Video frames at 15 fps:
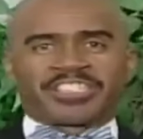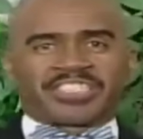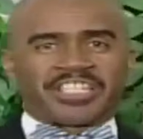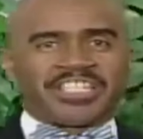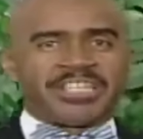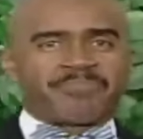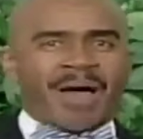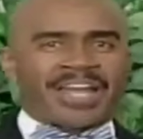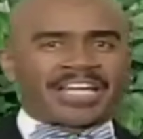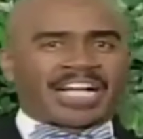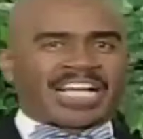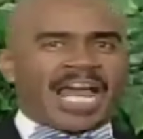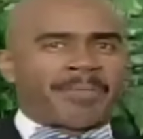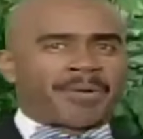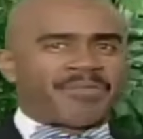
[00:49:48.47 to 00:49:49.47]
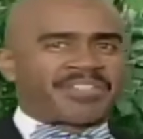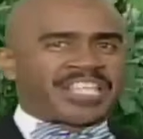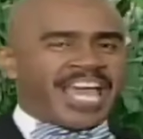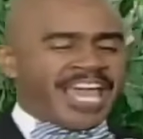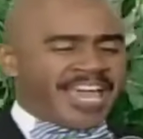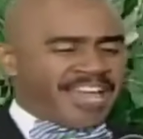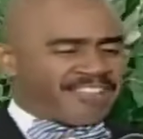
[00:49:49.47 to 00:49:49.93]
written, he by the clap of
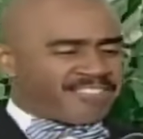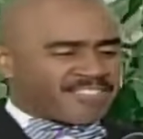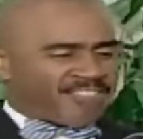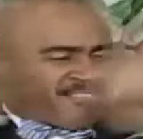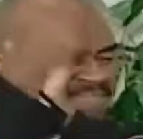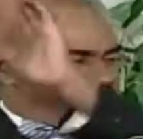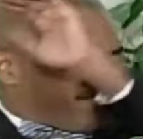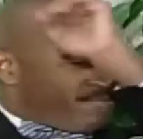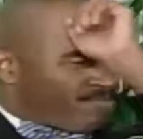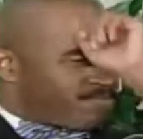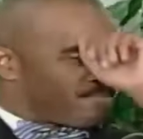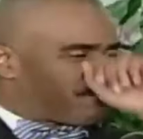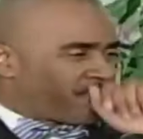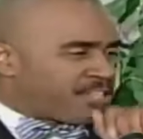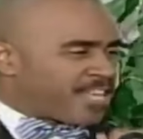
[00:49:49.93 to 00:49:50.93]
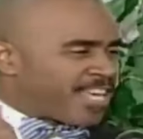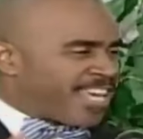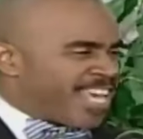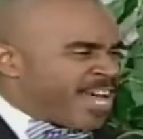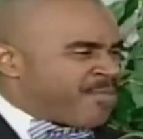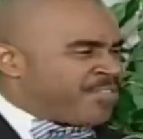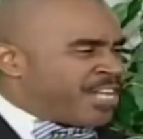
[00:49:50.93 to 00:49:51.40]
his hands.
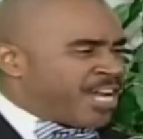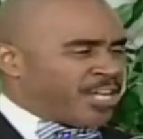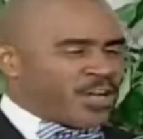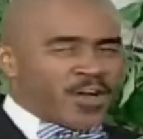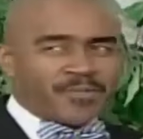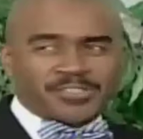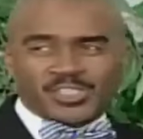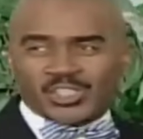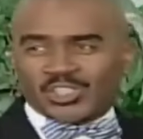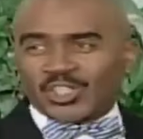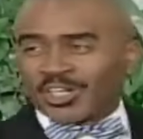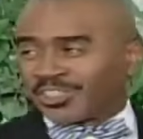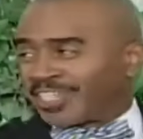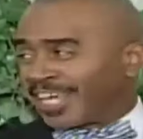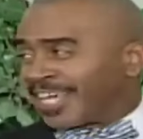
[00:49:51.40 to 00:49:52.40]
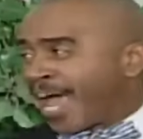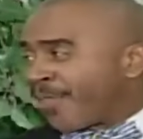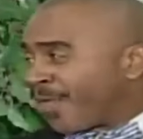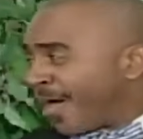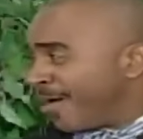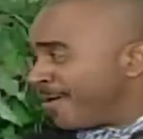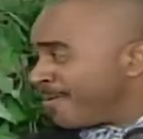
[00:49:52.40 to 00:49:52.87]
Heaven and earth stood
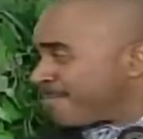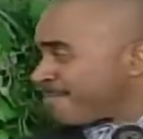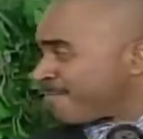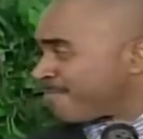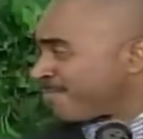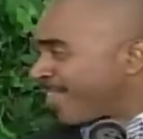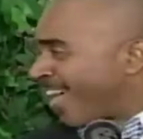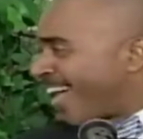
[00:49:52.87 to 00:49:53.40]
together. That's right.